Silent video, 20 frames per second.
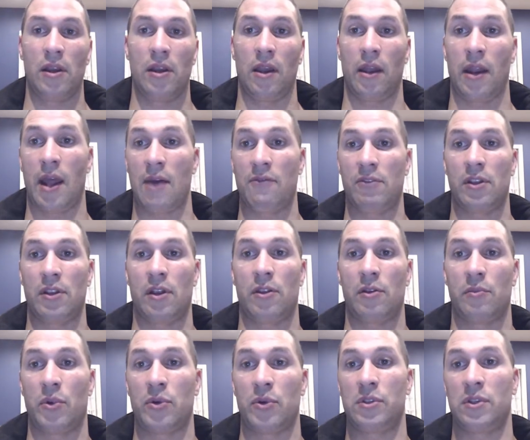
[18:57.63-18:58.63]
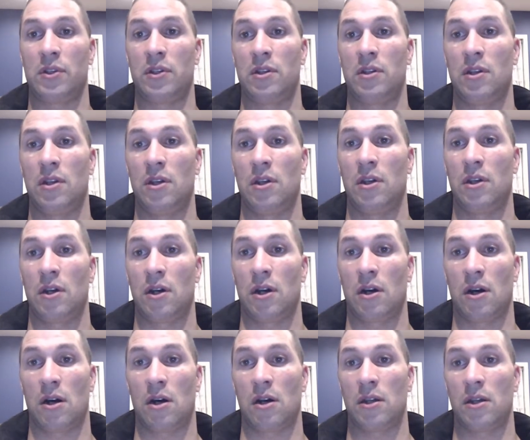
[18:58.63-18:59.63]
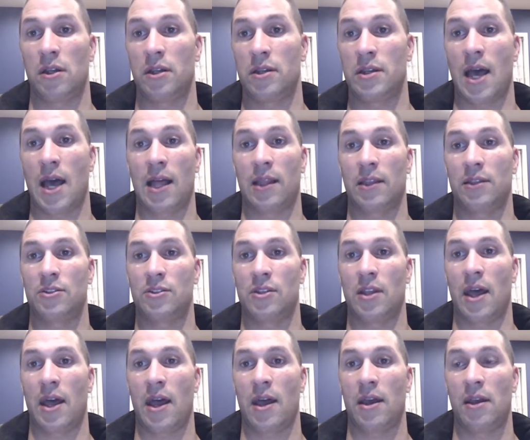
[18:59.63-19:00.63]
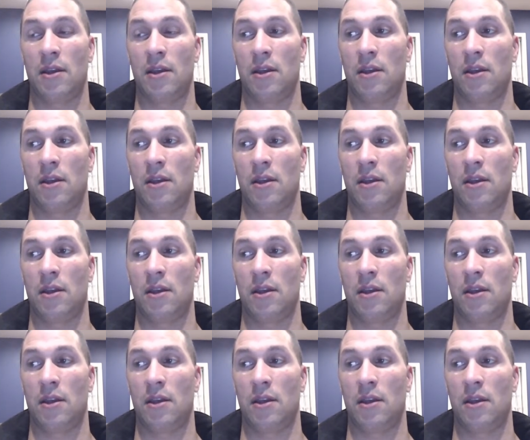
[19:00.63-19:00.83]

and having the other person acknowledge that,